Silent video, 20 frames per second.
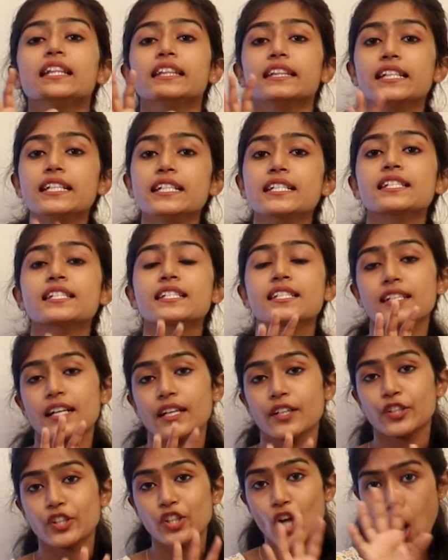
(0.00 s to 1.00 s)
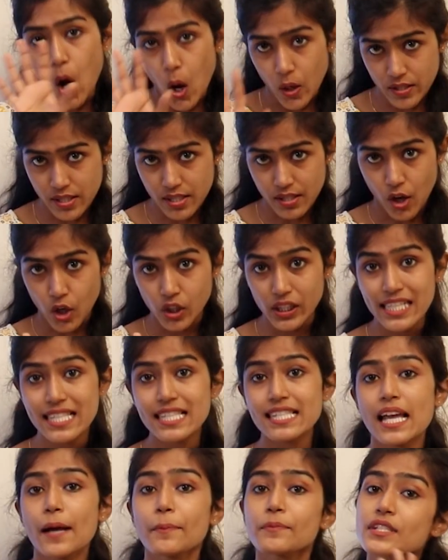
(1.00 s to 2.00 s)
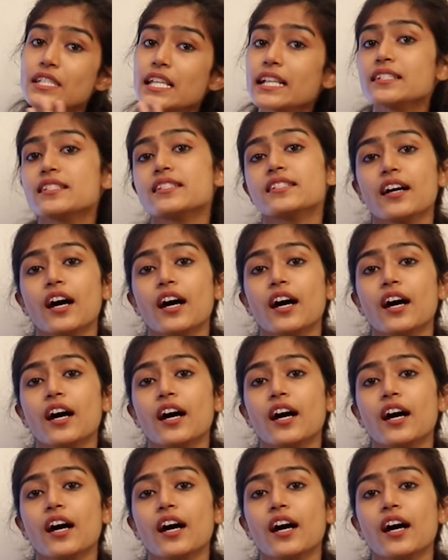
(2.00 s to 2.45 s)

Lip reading: this dogs or the subject